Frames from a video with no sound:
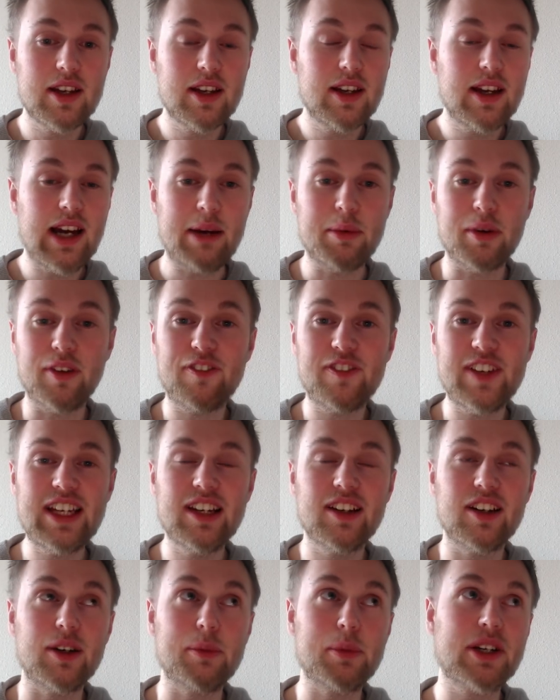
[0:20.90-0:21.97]
I'm a
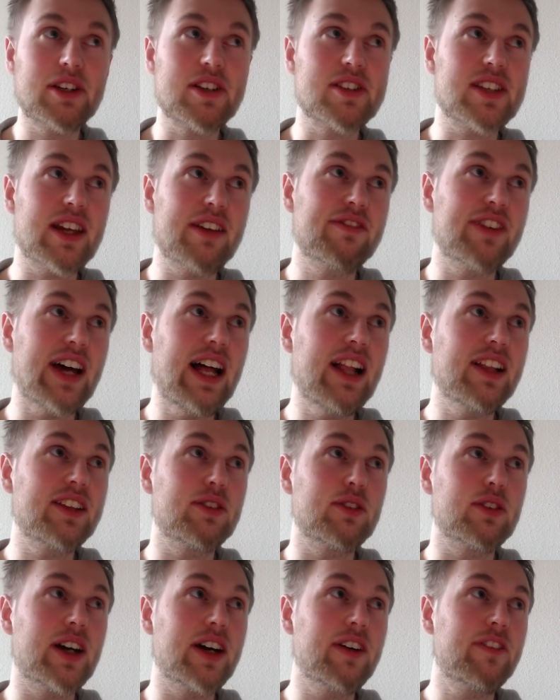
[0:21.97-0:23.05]
feeler because I
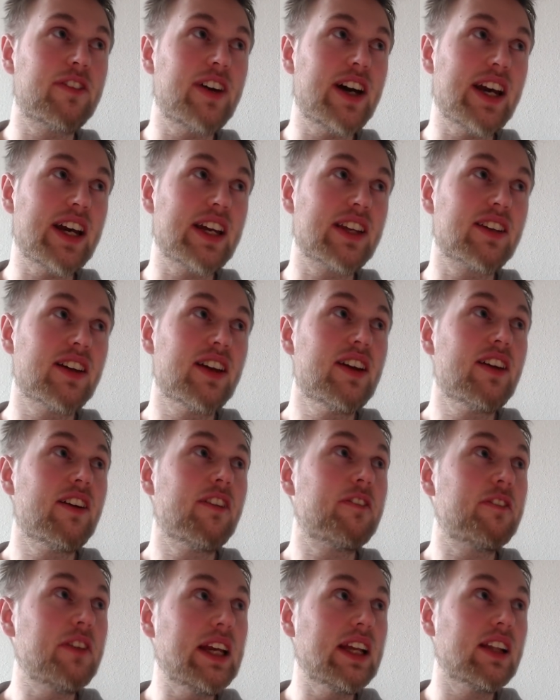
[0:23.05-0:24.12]
value, I find
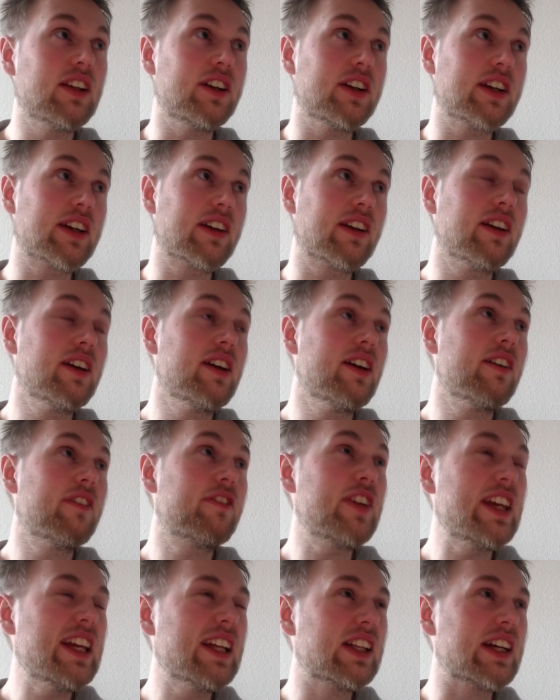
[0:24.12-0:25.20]
feeling,
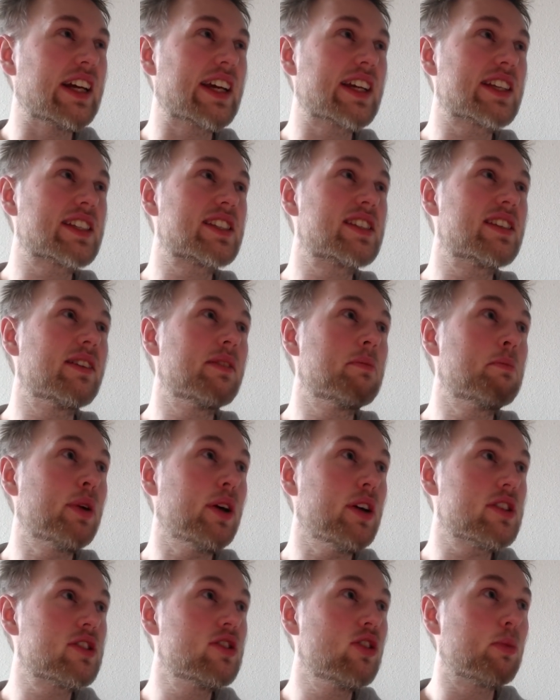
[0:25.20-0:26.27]
feelings,
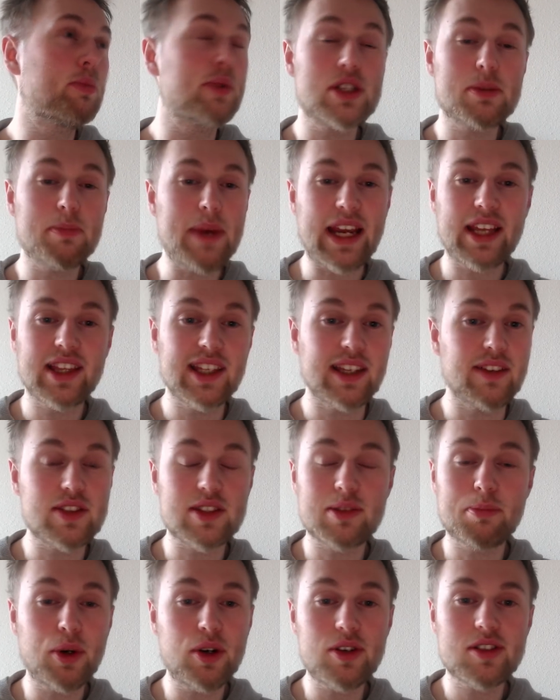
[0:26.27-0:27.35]
personal perspectives,
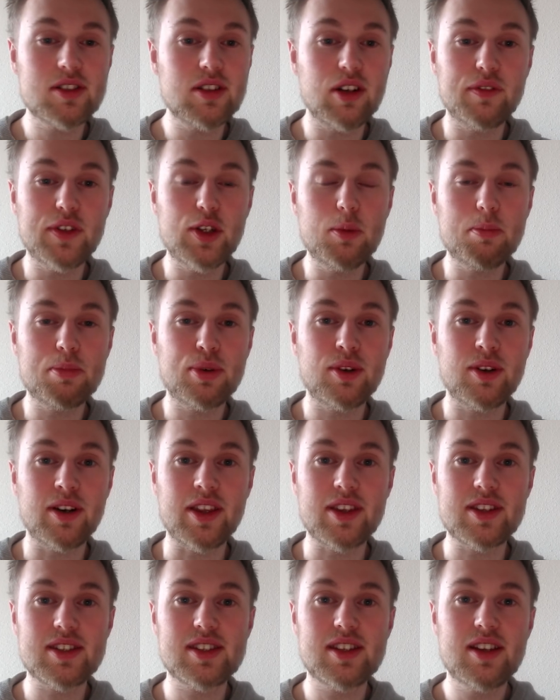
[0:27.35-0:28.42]
personal
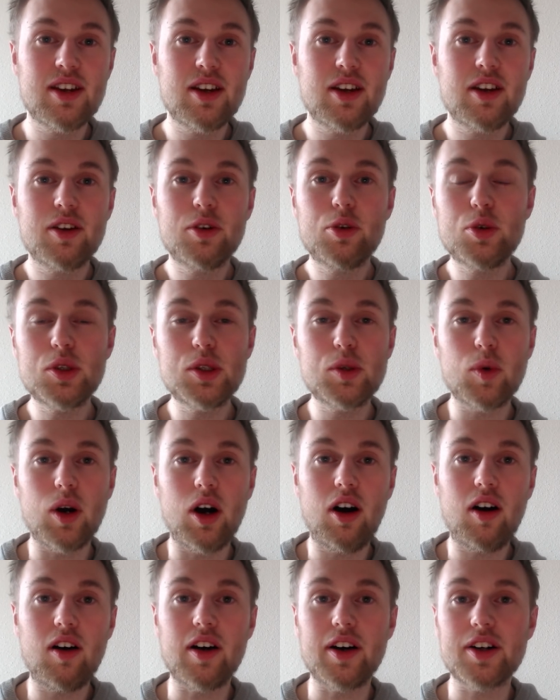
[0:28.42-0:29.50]
viewpoints who you
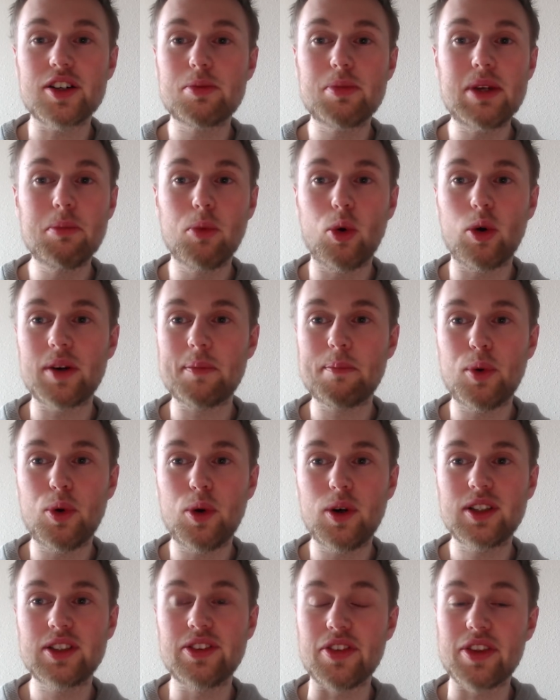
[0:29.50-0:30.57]
are to be more
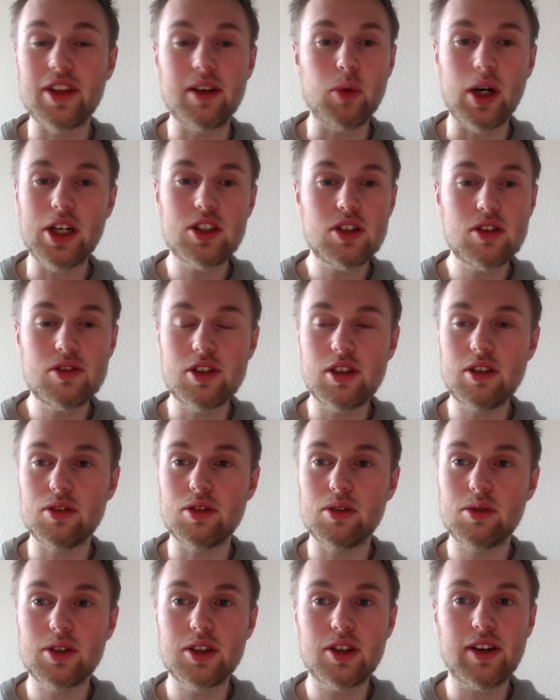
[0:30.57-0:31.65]
important than what you
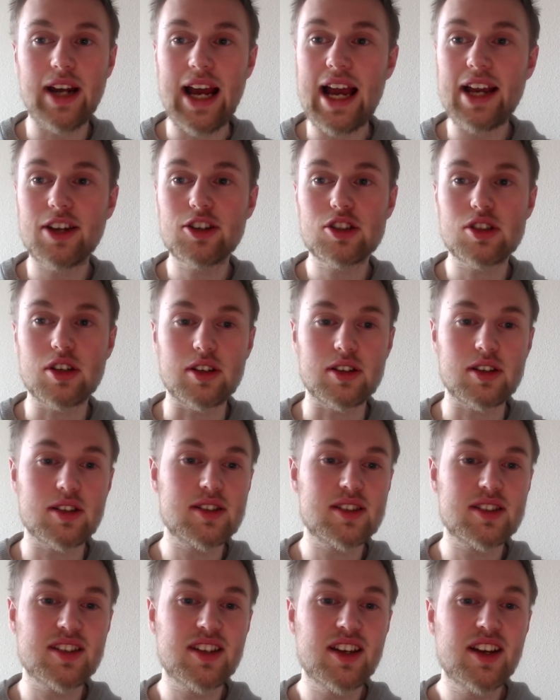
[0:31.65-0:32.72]
do, your
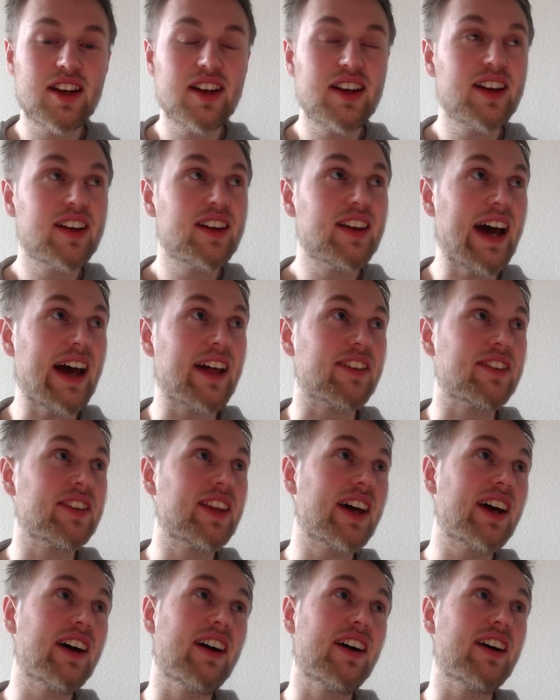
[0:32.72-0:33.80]
actions, and
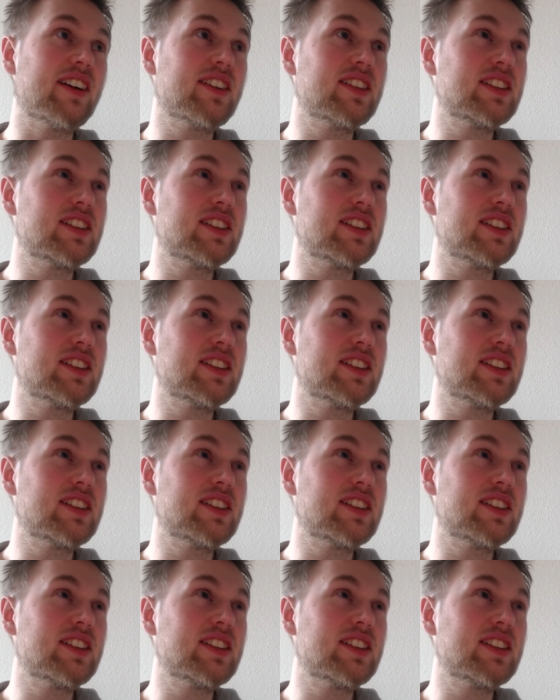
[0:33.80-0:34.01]
uh,